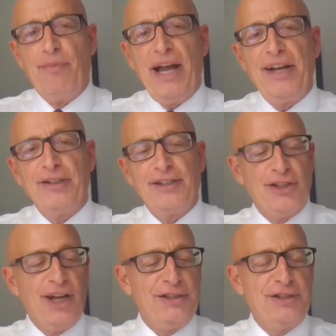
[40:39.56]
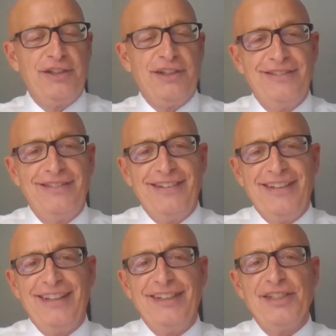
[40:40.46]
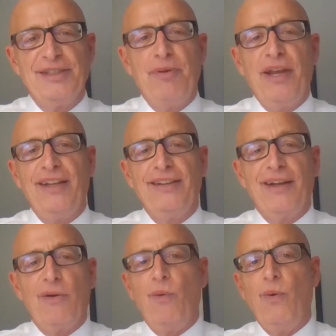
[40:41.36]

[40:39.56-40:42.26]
buyer exhaustion, and they just pay like